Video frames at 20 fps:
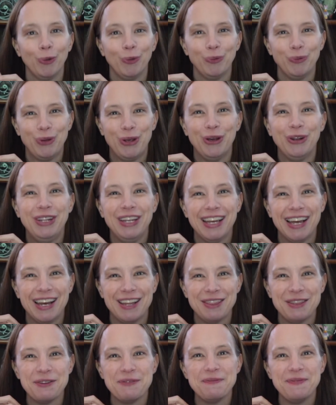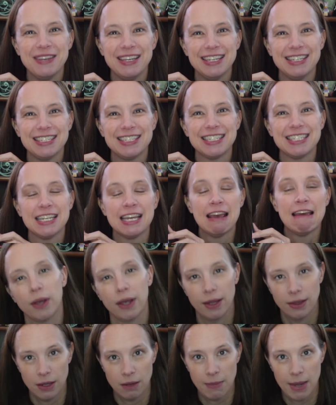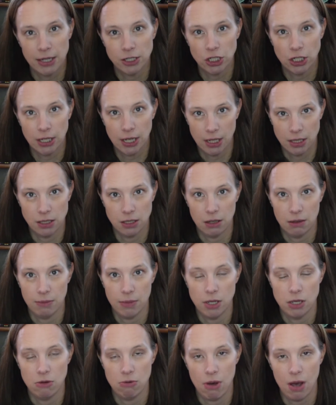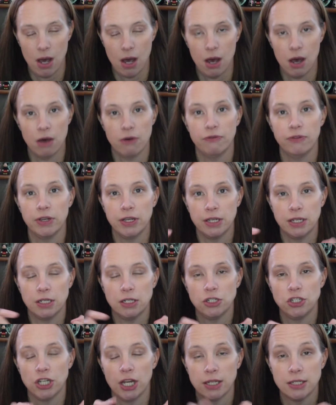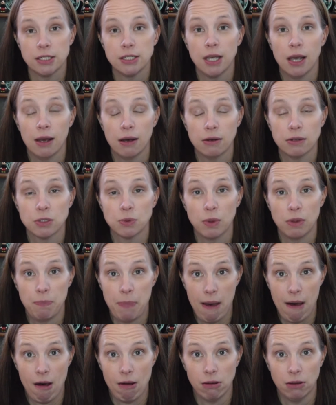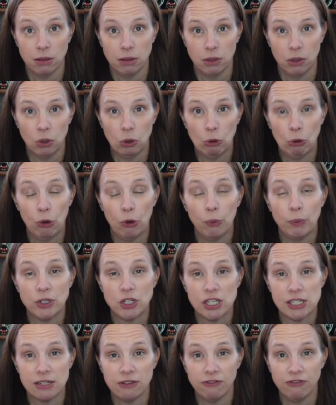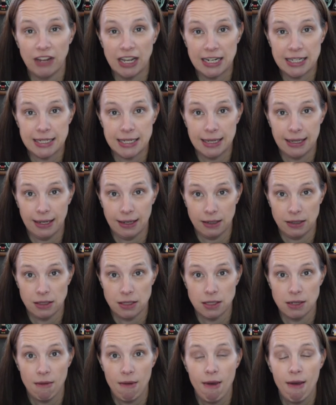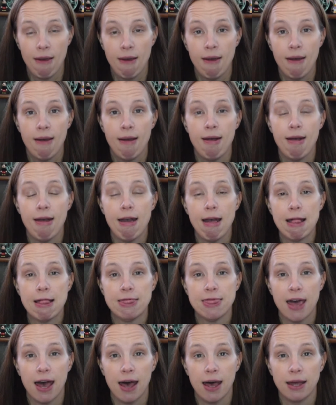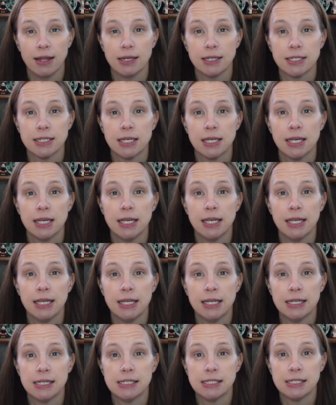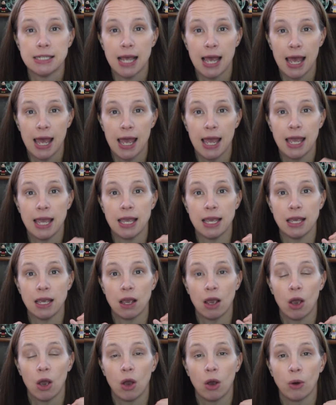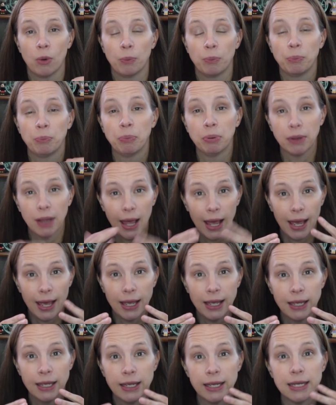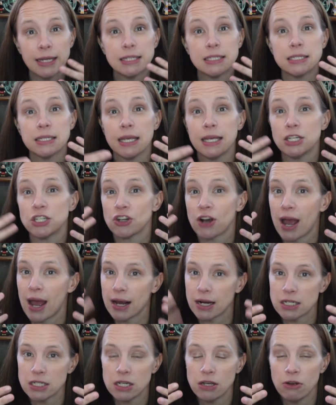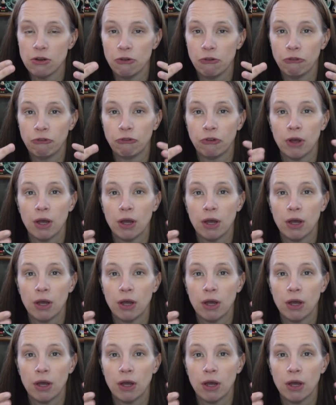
Beauty and the Beast. In the Magic Kingdom, you have Enchanted Tales with Belle, which is in Fantasyland, and that is a play. It's interactive.